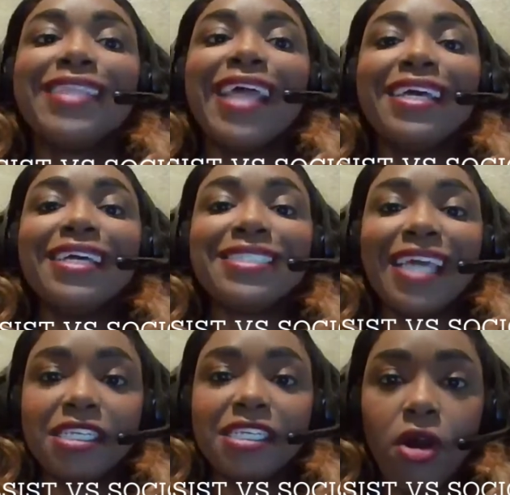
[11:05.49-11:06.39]
That is
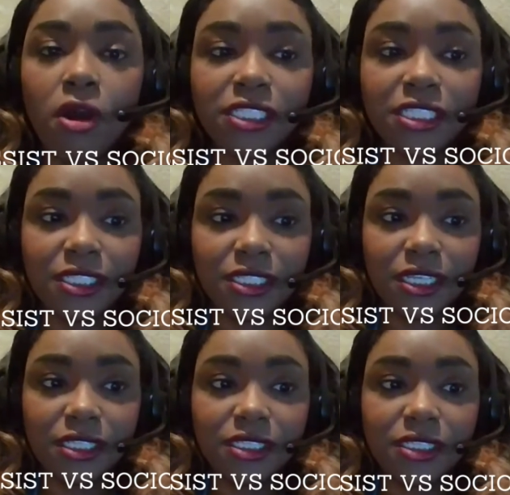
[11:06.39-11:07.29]
a
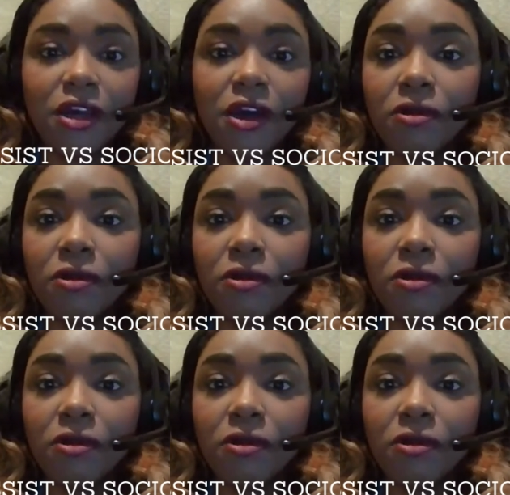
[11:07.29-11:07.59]
narcissist.